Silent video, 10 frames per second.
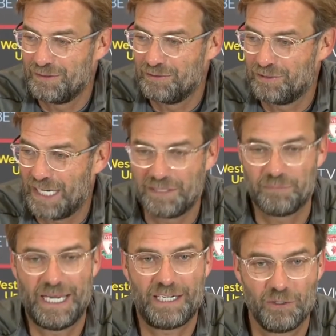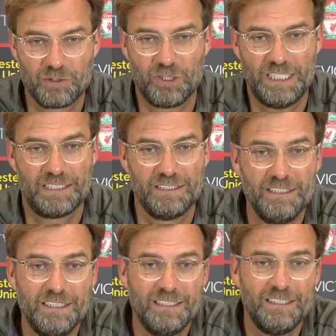to find back on track,
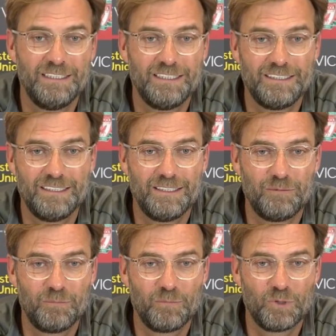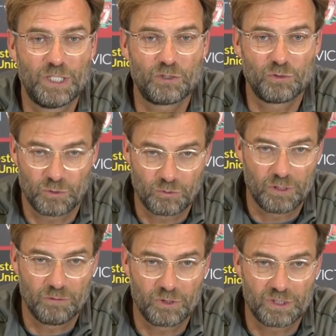and um, that's
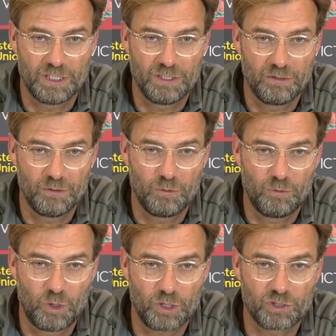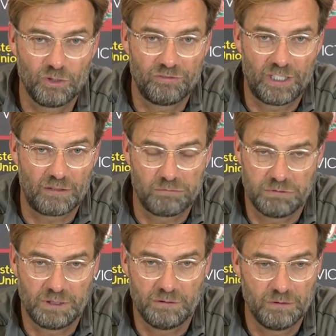I would say worked so far.
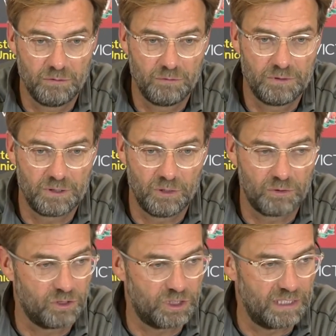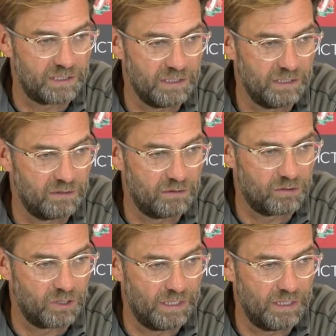We will go to Chelsea and
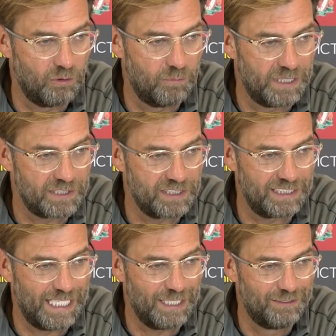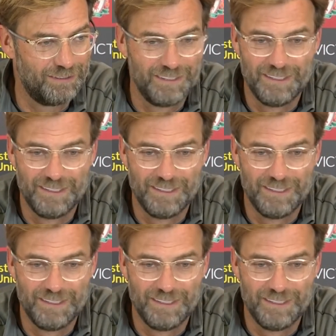try our best again.